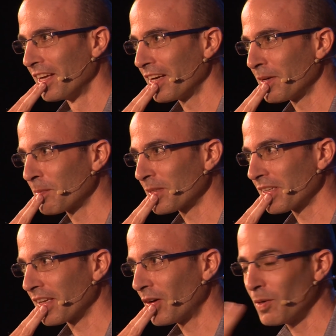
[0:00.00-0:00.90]

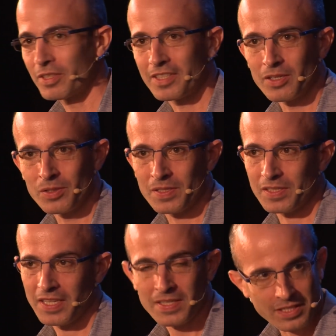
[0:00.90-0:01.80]
Um, Homo
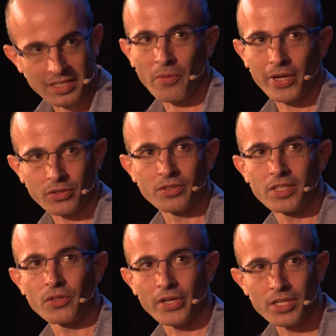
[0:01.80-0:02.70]
deus is a direct
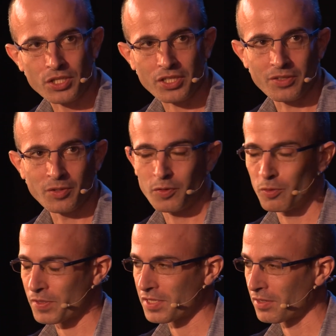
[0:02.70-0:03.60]
continuation of
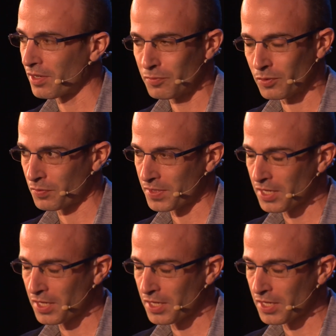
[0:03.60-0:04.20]
Homo sa of, of